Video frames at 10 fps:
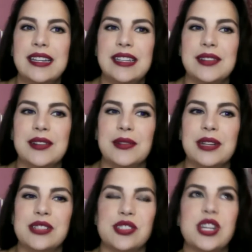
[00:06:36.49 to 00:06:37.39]

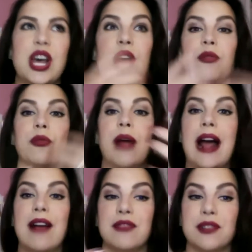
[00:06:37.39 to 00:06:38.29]
it just
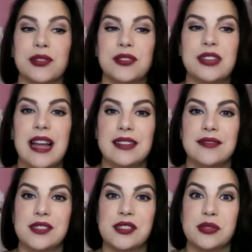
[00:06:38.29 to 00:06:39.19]
unraveled kind of
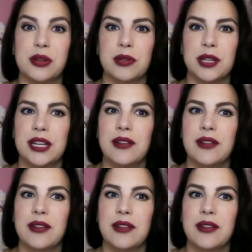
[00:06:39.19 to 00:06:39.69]
slowly.